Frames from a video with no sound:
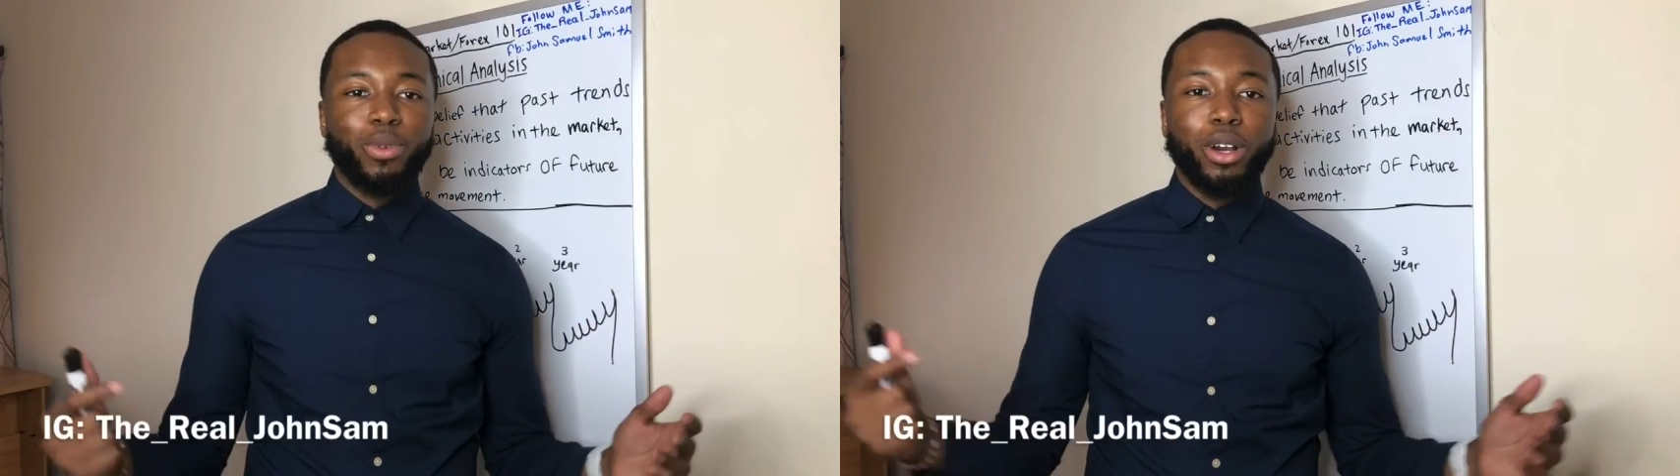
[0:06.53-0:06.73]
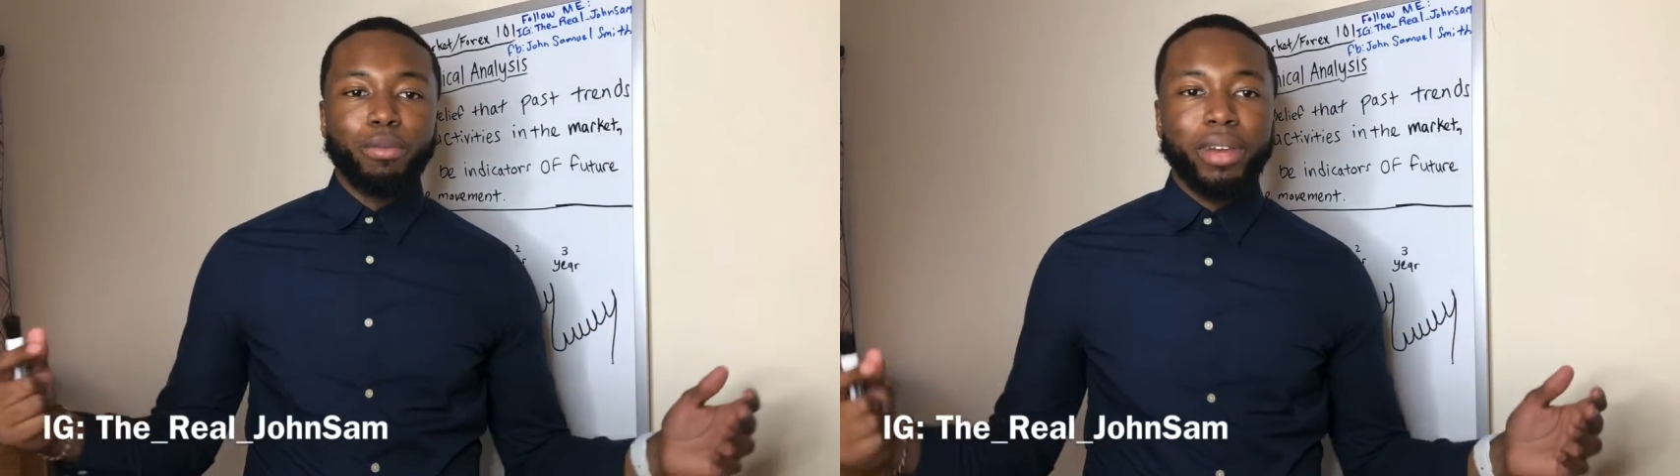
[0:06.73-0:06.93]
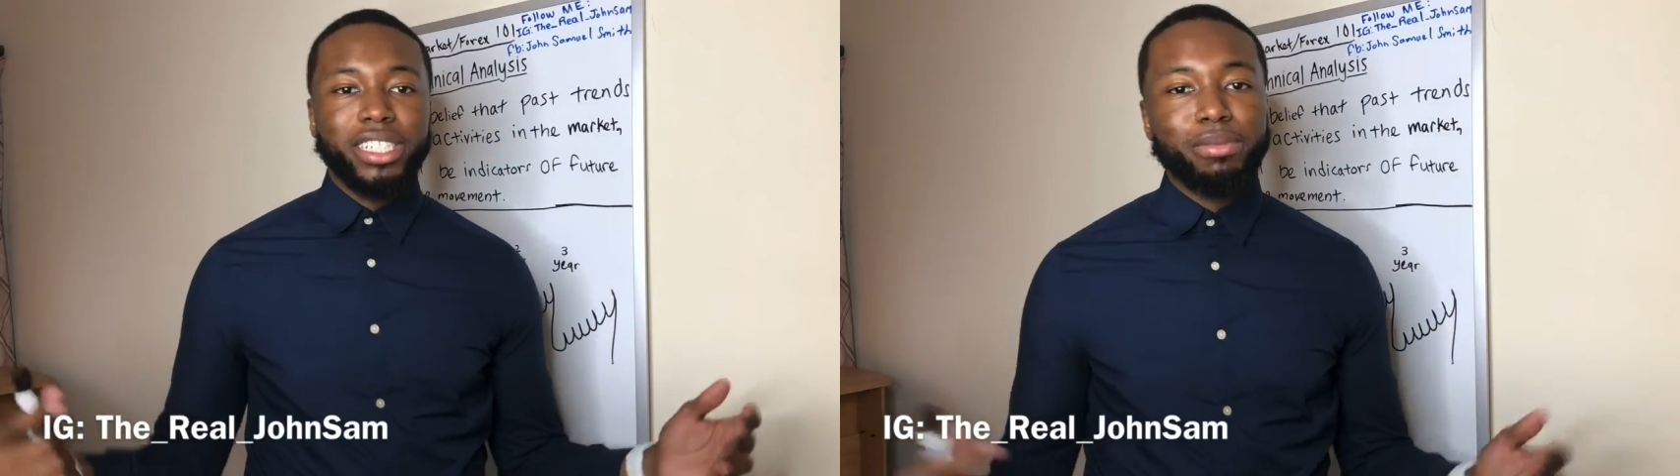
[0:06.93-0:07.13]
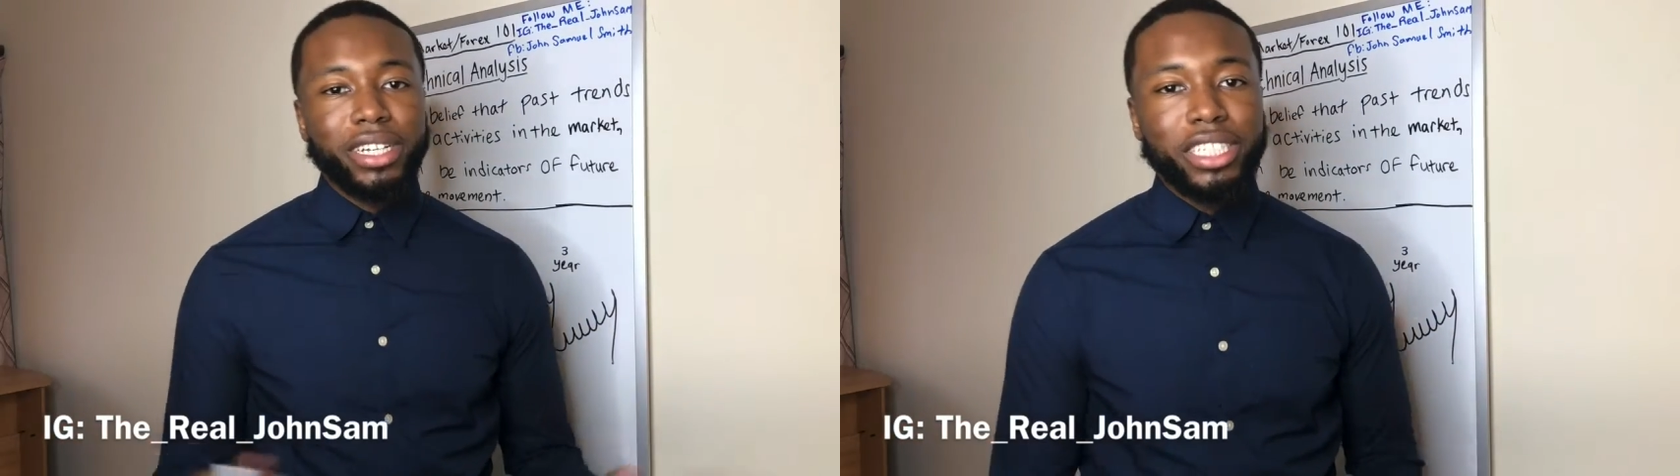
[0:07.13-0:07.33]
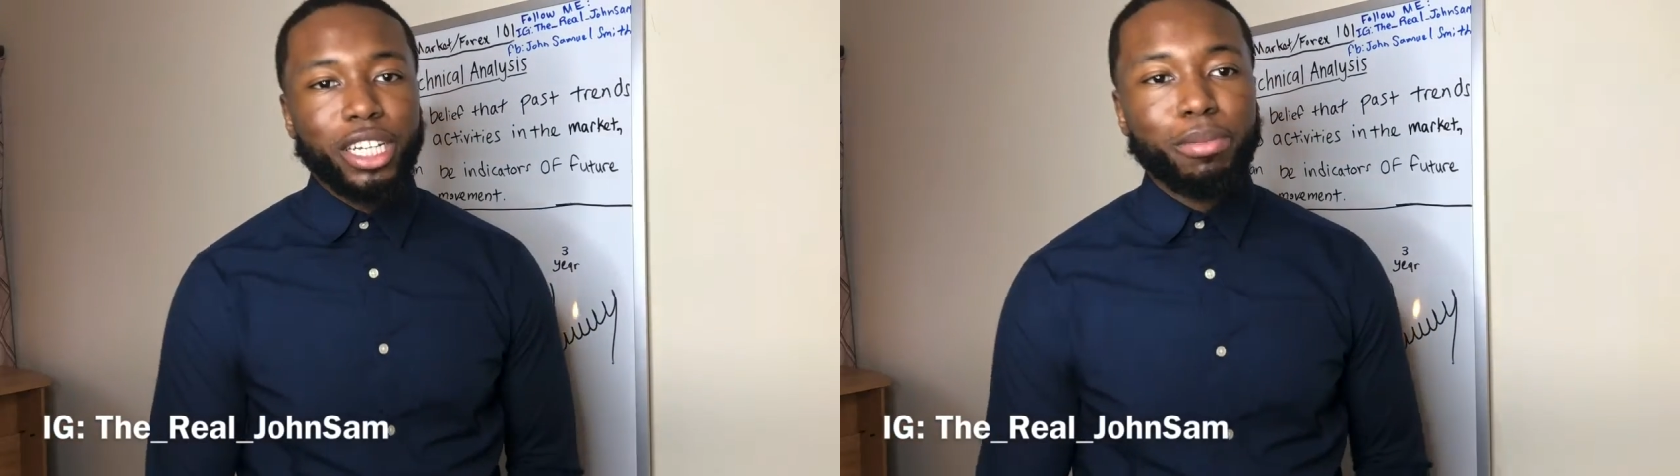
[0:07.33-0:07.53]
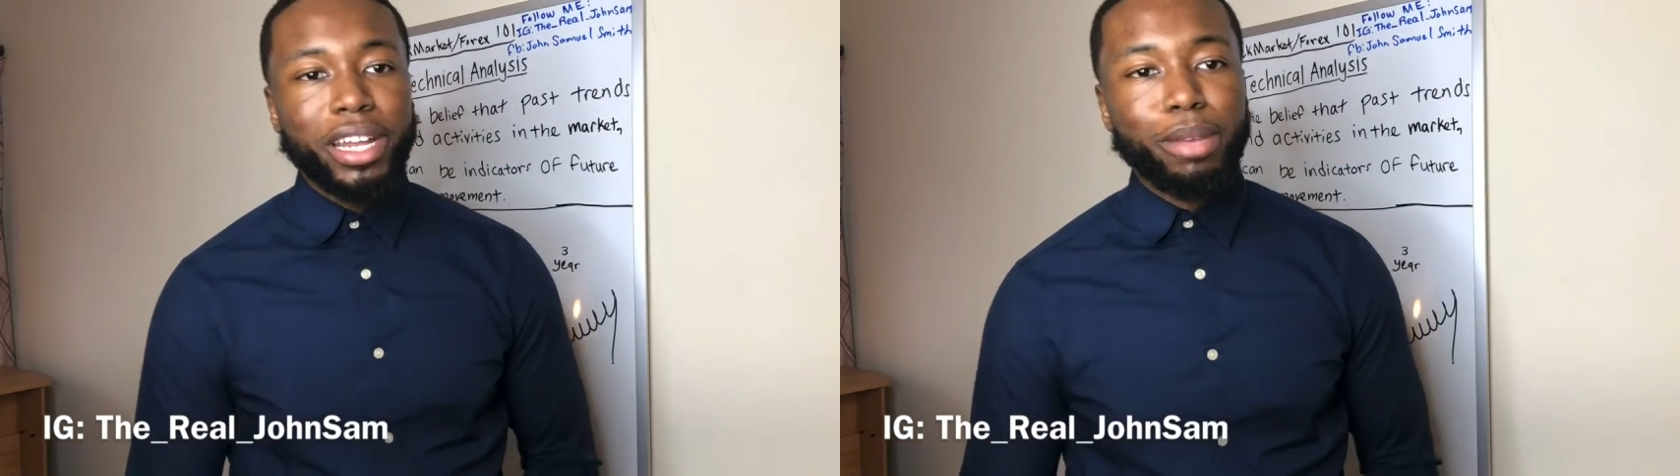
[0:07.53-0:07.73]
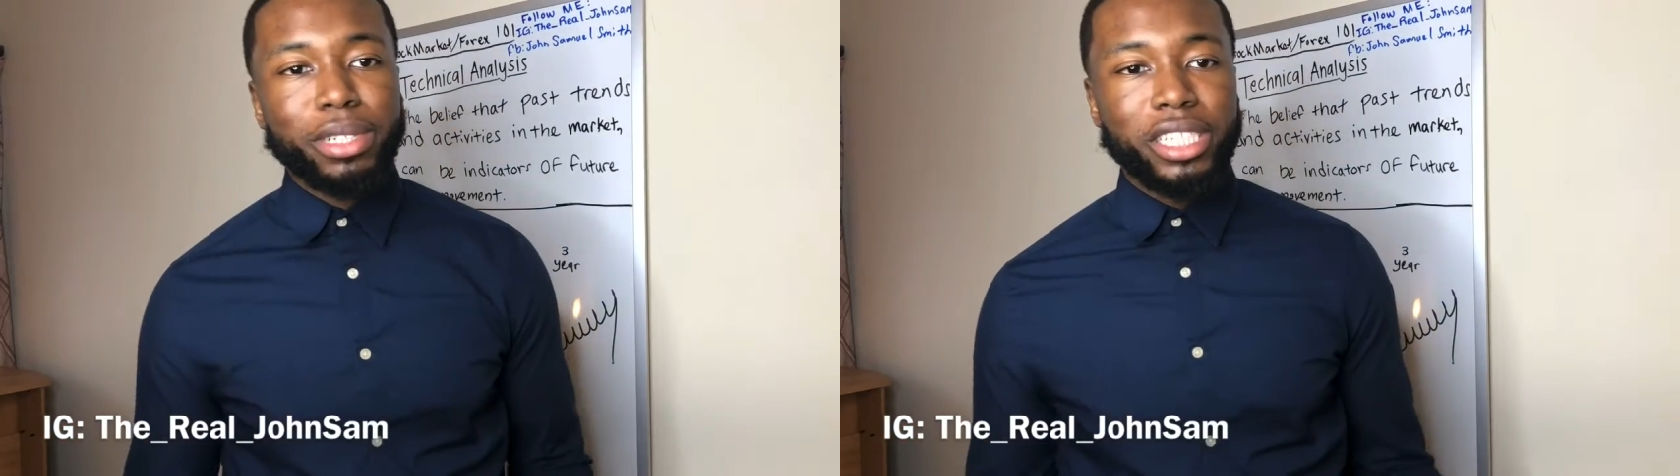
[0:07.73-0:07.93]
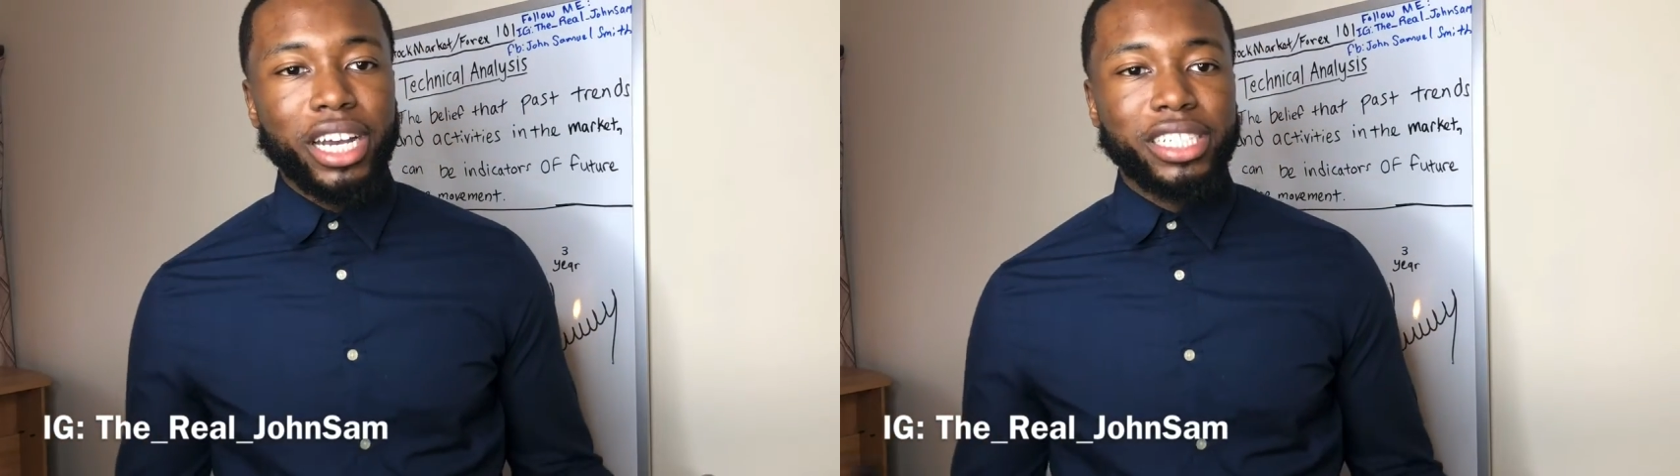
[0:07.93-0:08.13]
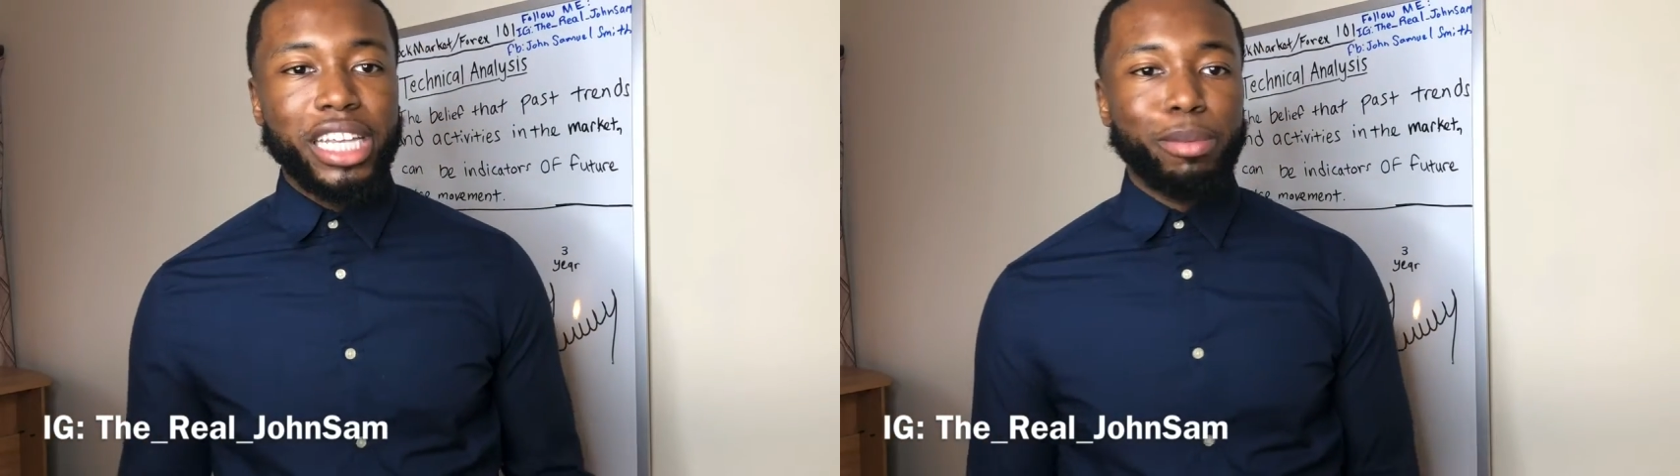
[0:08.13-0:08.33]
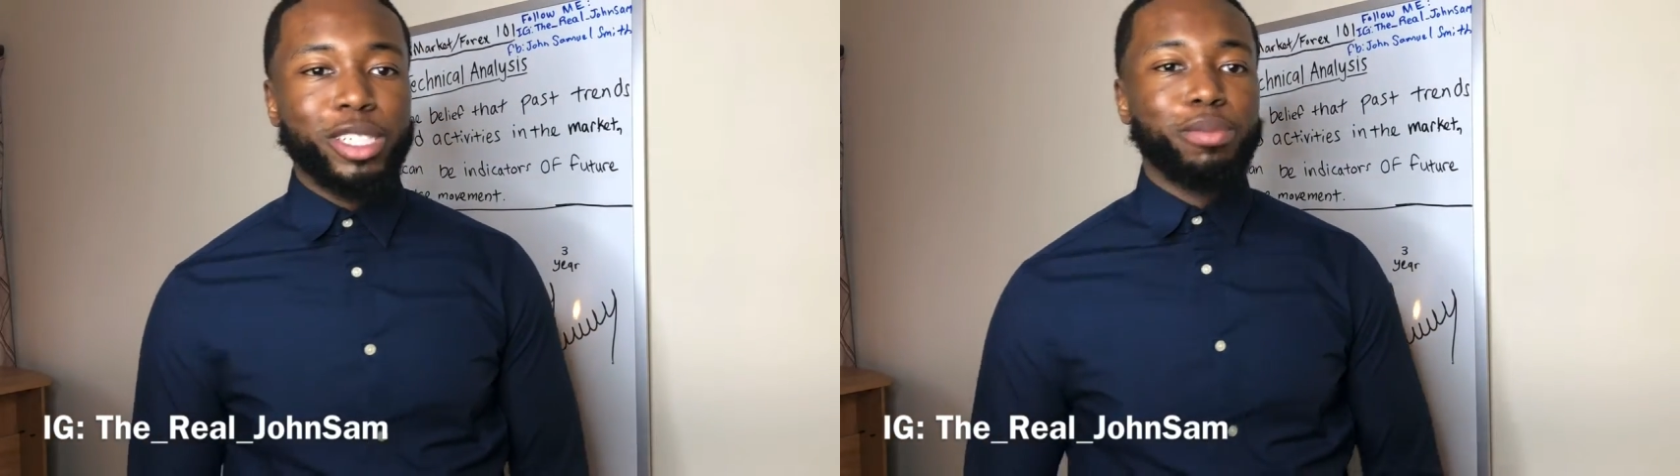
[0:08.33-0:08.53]
welcome back to my channel. My name is John
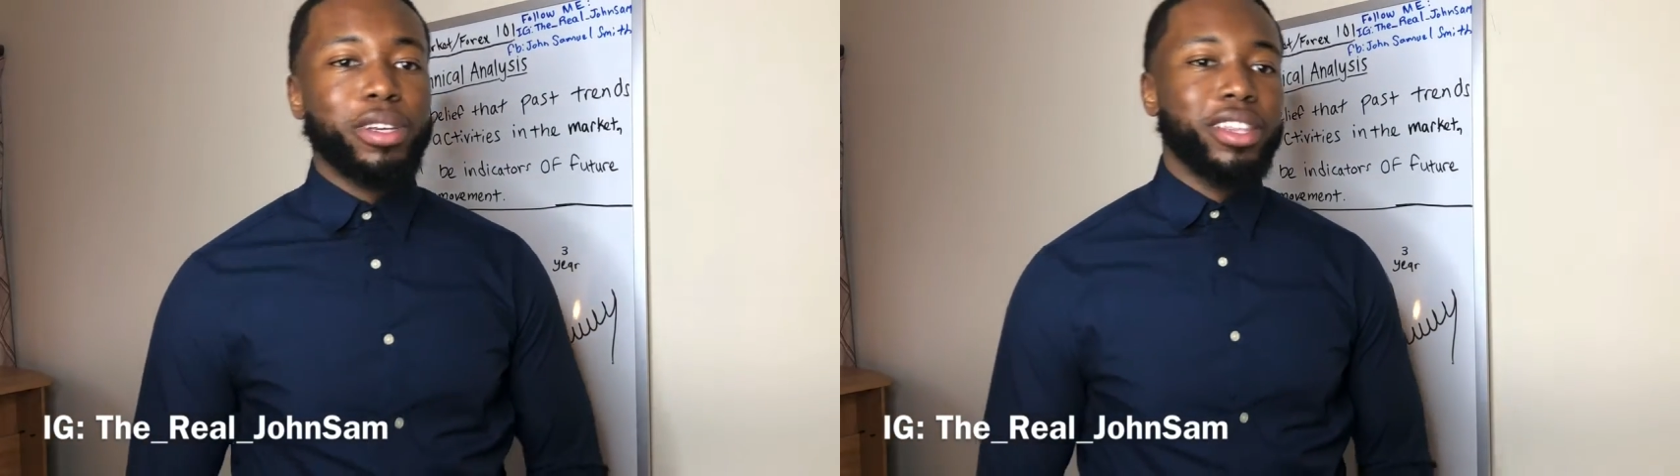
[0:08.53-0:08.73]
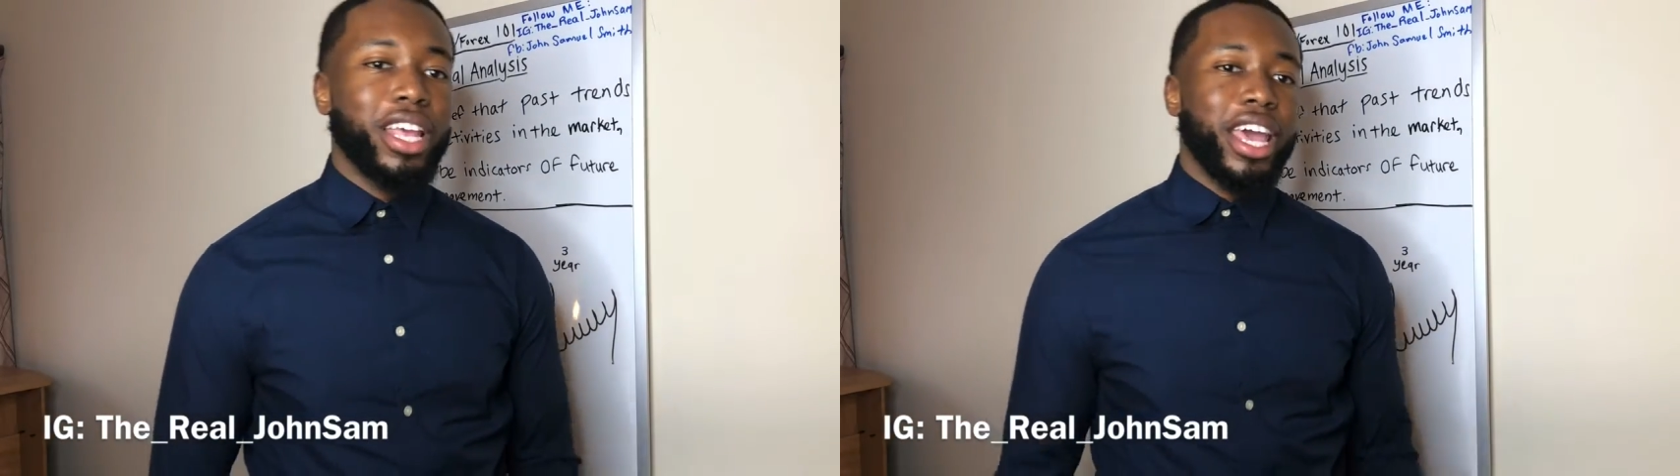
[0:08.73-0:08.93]
Samuel Smith,